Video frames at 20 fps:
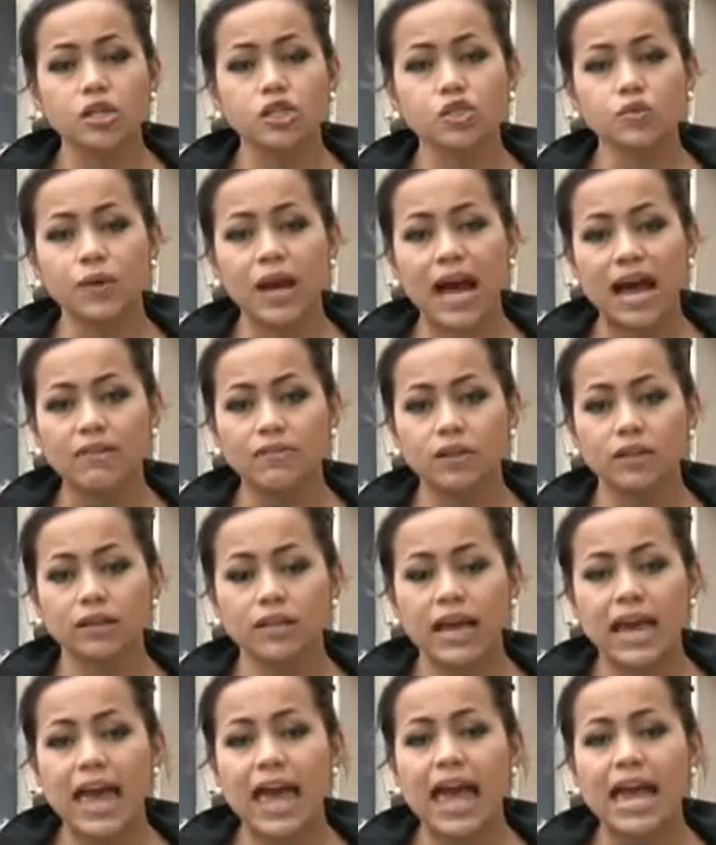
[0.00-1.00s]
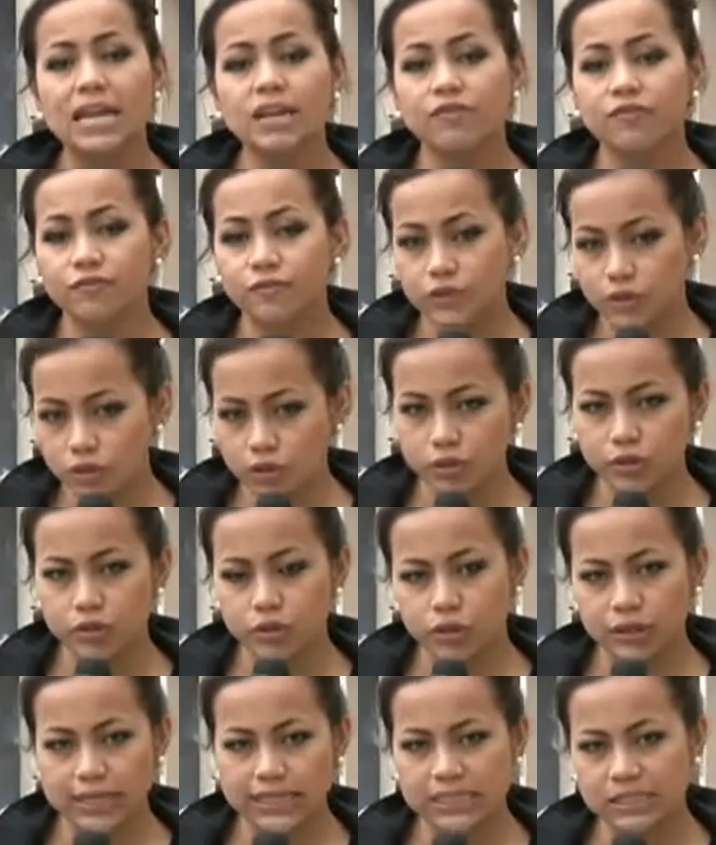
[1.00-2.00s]
travel, and
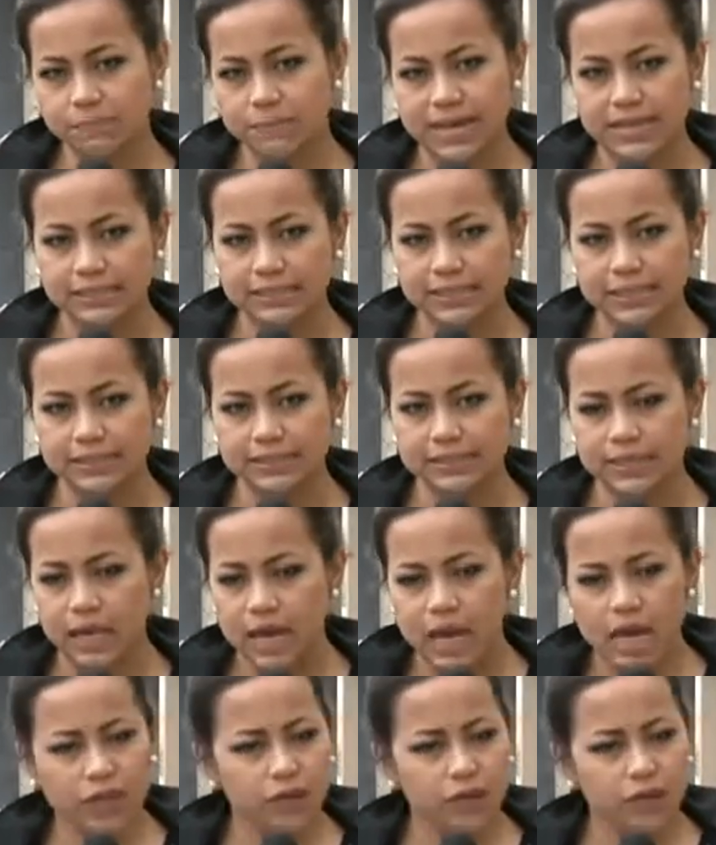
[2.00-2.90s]
funeral expenses.